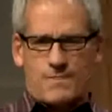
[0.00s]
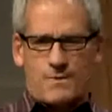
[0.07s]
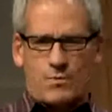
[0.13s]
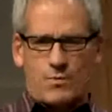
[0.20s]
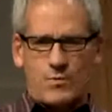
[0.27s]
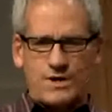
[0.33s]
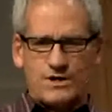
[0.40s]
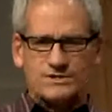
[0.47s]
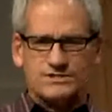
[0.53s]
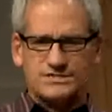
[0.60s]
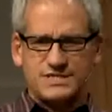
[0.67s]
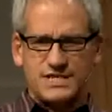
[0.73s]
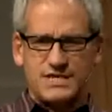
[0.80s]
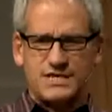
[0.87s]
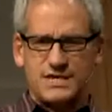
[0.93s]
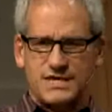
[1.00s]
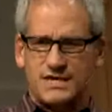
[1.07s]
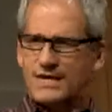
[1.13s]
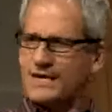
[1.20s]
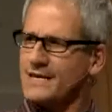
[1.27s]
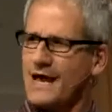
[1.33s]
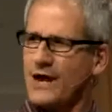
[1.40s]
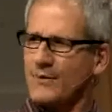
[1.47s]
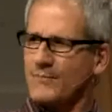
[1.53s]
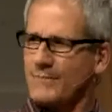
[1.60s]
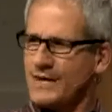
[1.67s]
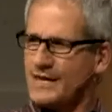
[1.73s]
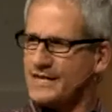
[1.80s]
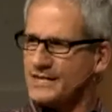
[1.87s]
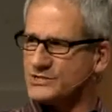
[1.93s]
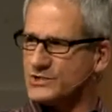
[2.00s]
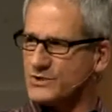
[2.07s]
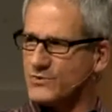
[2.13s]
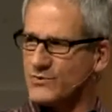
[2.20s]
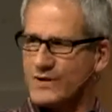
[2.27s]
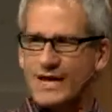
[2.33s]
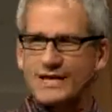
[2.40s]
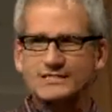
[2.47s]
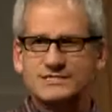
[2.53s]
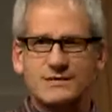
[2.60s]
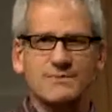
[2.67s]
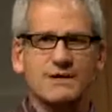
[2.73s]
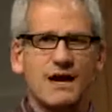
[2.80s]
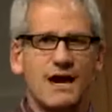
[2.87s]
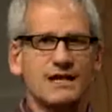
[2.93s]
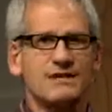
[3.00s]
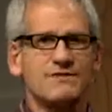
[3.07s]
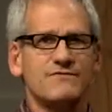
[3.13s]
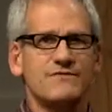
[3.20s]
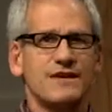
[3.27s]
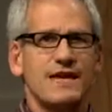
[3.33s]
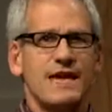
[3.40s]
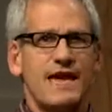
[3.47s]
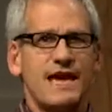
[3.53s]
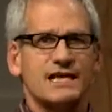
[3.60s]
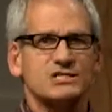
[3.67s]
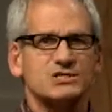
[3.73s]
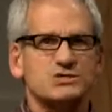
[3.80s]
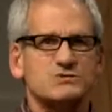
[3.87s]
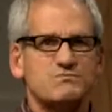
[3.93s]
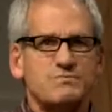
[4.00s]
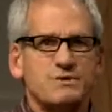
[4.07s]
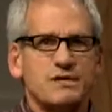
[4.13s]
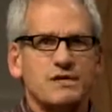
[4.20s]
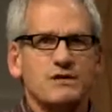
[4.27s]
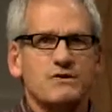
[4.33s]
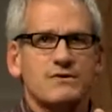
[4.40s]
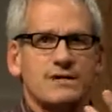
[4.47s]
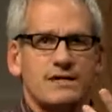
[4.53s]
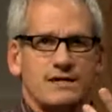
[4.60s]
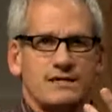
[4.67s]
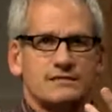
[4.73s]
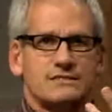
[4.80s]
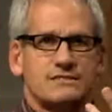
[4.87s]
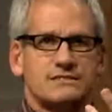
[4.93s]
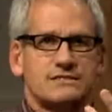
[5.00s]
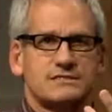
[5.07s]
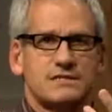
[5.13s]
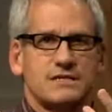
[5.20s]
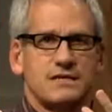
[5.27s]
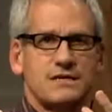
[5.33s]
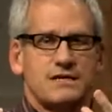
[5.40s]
we're seeking in our meetings to create some kind of experience